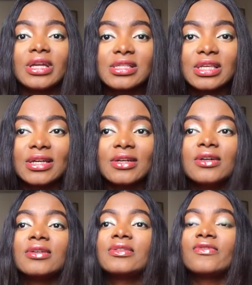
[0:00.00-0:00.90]
It's
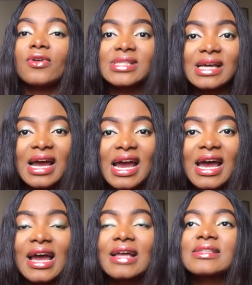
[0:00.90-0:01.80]
good for
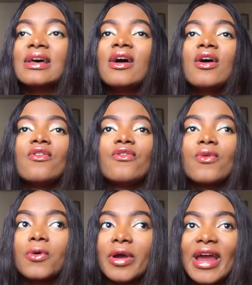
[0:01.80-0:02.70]
tags,
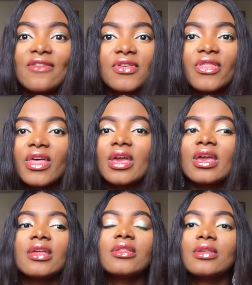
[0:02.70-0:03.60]
for
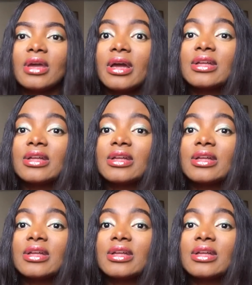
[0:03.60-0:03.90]
everything.